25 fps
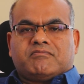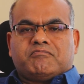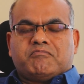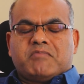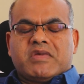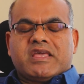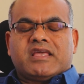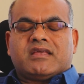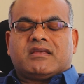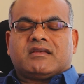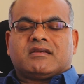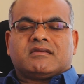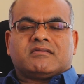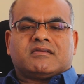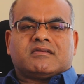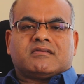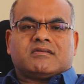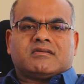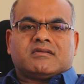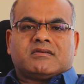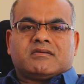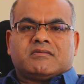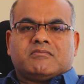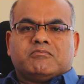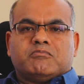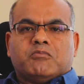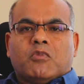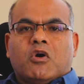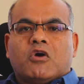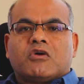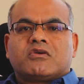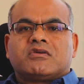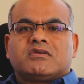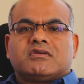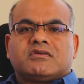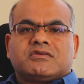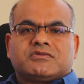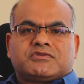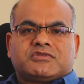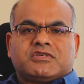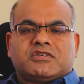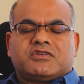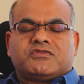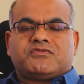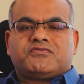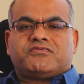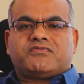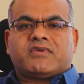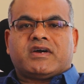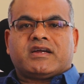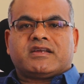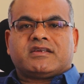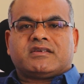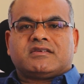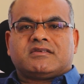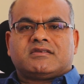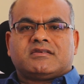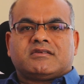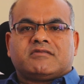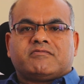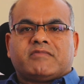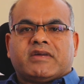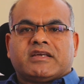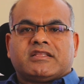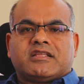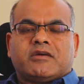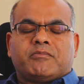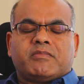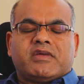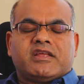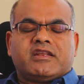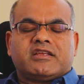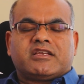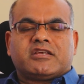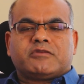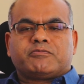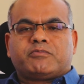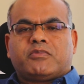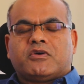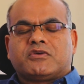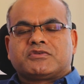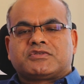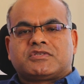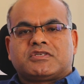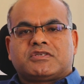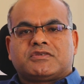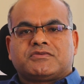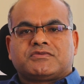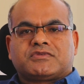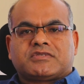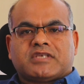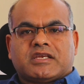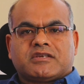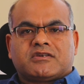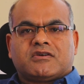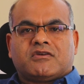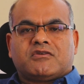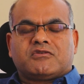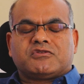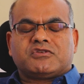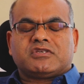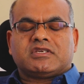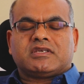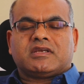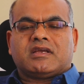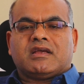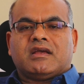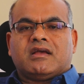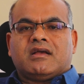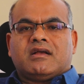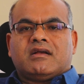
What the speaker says: being board certified by the American Positive Psychology,